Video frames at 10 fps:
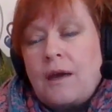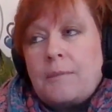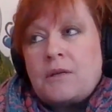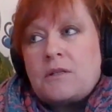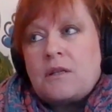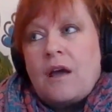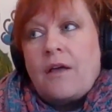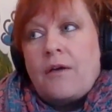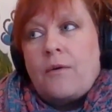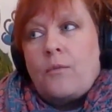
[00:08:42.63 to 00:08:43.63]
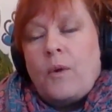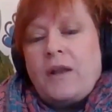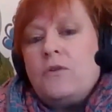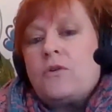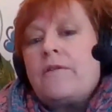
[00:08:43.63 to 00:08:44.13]
because when
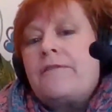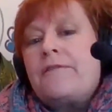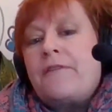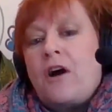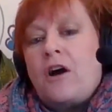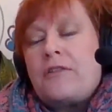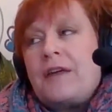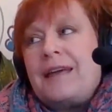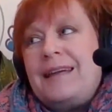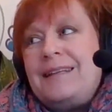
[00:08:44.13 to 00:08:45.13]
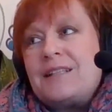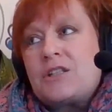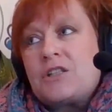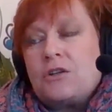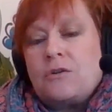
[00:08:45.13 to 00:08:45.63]
you go further
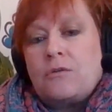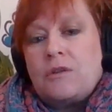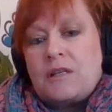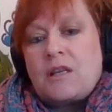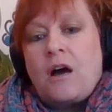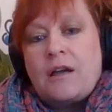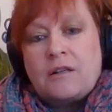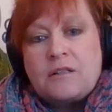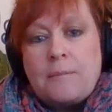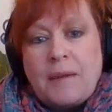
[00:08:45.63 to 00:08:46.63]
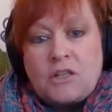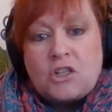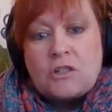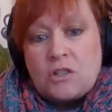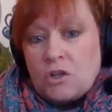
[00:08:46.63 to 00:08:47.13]
into these higher
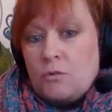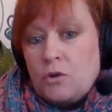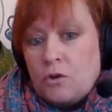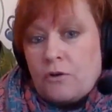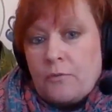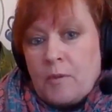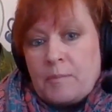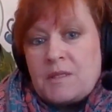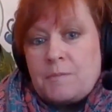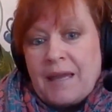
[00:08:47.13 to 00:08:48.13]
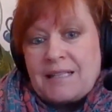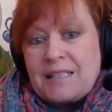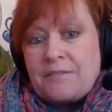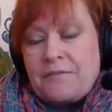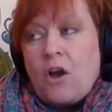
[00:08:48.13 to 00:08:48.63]
dimensions and you look from the
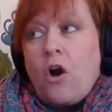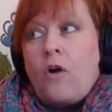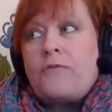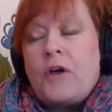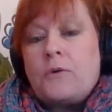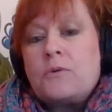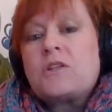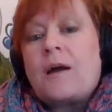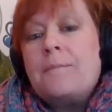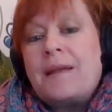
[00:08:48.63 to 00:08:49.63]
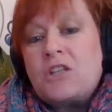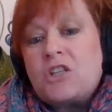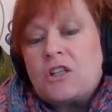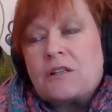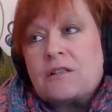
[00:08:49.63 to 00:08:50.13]
perspective of those
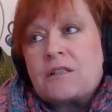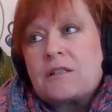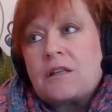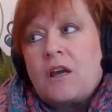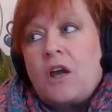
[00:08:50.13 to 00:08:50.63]
dimensions,